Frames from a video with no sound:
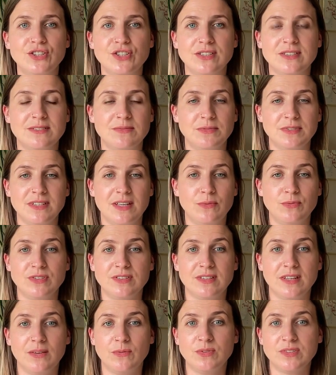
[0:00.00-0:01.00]
It
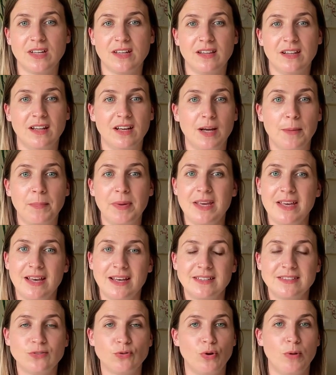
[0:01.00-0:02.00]
was either like a
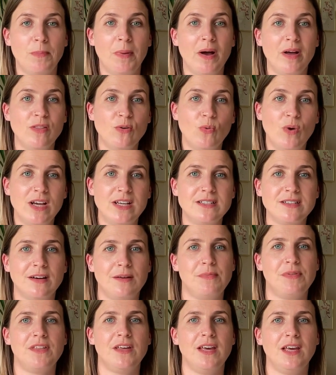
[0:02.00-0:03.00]
PS or a by the way
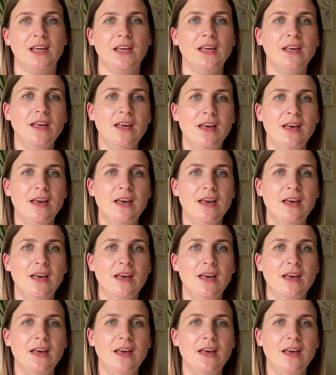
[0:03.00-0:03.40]
type thing.